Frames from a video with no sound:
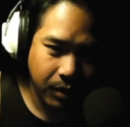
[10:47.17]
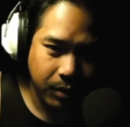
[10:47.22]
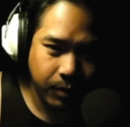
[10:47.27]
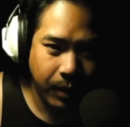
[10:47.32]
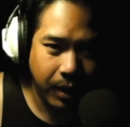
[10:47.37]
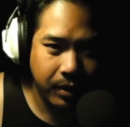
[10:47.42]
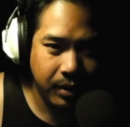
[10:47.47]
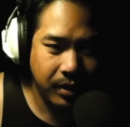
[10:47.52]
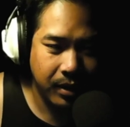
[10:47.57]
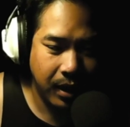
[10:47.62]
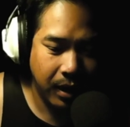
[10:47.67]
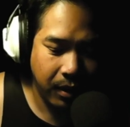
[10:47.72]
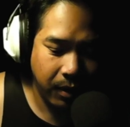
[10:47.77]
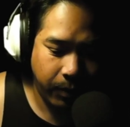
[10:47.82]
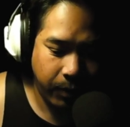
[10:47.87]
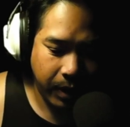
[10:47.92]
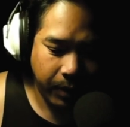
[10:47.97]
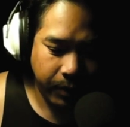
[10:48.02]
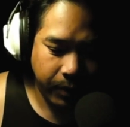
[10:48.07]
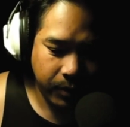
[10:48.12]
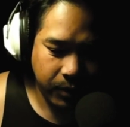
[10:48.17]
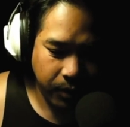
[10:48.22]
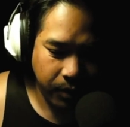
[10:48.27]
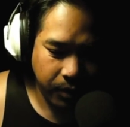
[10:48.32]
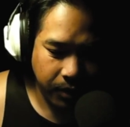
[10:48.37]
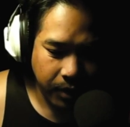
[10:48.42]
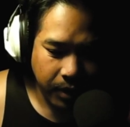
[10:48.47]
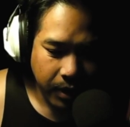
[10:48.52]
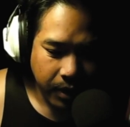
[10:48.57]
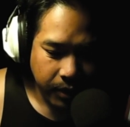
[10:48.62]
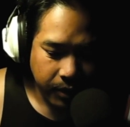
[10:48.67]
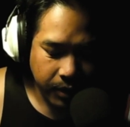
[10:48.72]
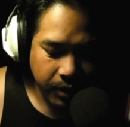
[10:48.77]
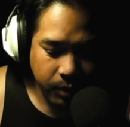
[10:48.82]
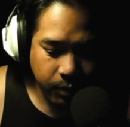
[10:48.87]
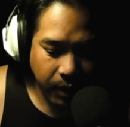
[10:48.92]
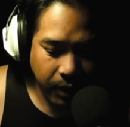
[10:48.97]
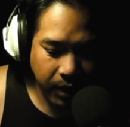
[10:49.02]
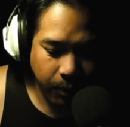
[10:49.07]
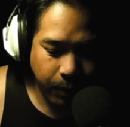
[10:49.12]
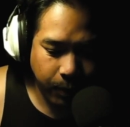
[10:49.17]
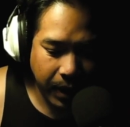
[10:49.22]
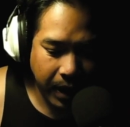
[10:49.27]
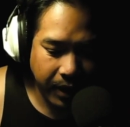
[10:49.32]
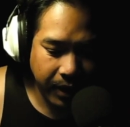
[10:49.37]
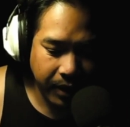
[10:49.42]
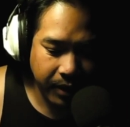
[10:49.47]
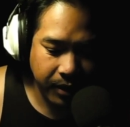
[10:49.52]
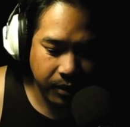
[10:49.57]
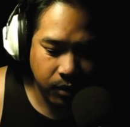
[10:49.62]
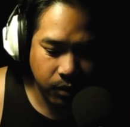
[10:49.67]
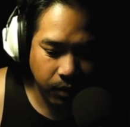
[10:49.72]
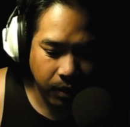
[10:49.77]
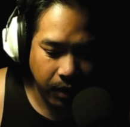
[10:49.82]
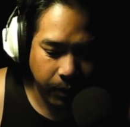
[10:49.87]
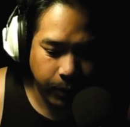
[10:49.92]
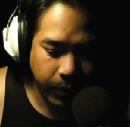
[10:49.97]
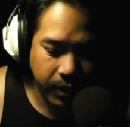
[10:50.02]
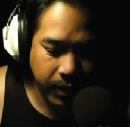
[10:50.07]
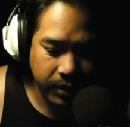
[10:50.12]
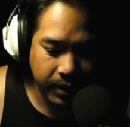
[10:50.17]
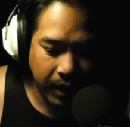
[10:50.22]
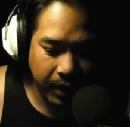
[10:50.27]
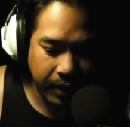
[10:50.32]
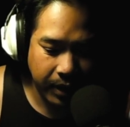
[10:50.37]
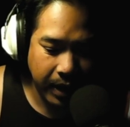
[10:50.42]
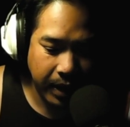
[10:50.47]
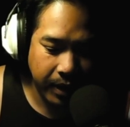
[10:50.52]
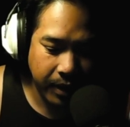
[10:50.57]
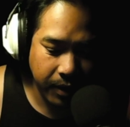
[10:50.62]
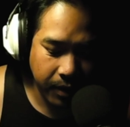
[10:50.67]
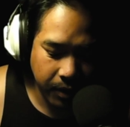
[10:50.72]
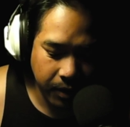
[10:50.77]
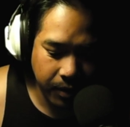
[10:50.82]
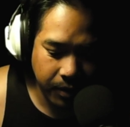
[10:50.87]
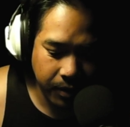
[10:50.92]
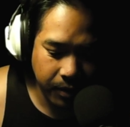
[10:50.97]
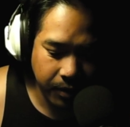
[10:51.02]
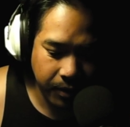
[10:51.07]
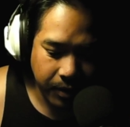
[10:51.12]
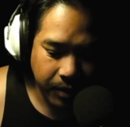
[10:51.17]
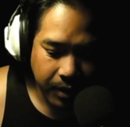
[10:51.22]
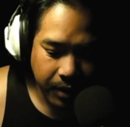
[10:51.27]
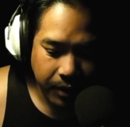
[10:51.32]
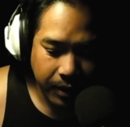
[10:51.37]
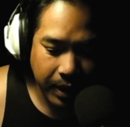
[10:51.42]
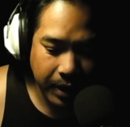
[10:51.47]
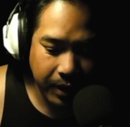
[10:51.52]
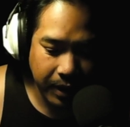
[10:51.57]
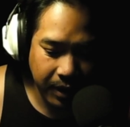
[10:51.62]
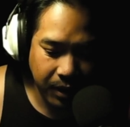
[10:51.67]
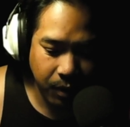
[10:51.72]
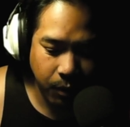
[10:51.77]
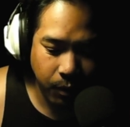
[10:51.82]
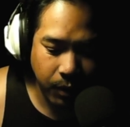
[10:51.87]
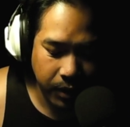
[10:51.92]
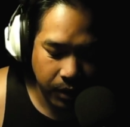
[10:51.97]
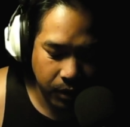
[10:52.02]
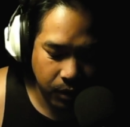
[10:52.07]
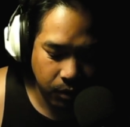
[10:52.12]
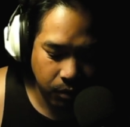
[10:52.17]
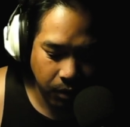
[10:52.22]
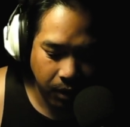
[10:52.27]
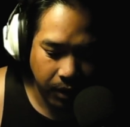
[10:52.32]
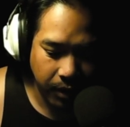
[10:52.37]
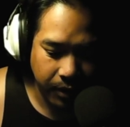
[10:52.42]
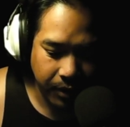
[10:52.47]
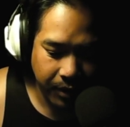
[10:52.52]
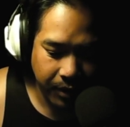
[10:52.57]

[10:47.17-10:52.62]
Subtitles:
me, I just got to look behind my shoulder. This is why they're pandering in Detroit because they know they need to win Detroit.